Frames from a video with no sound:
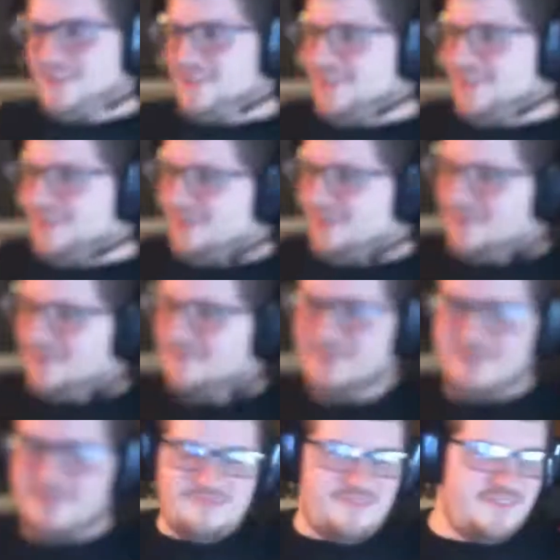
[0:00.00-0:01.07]
You know,
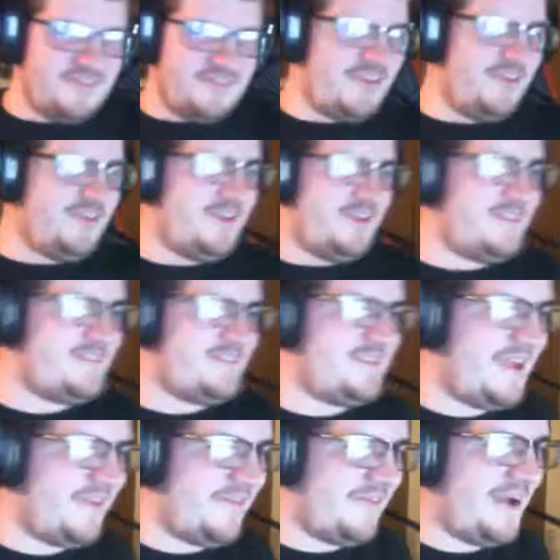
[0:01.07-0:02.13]
it feels good.
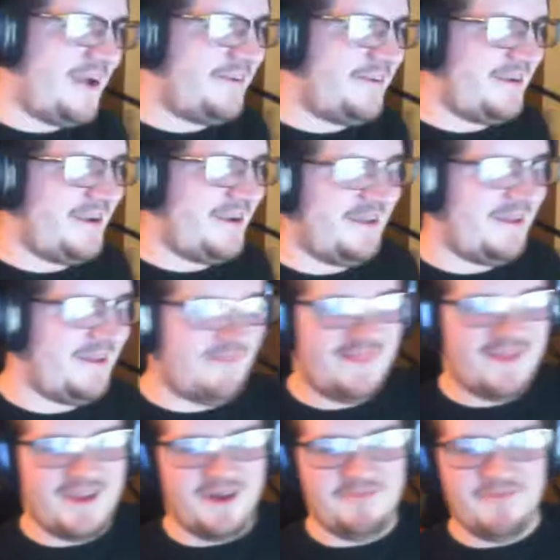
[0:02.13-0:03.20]
Second round, made
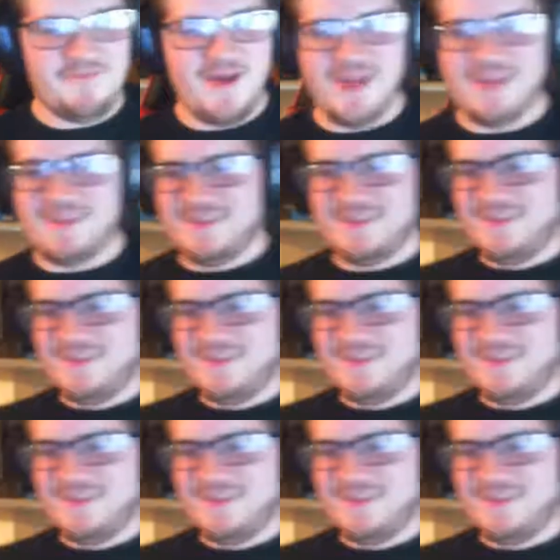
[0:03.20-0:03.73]
the comeback.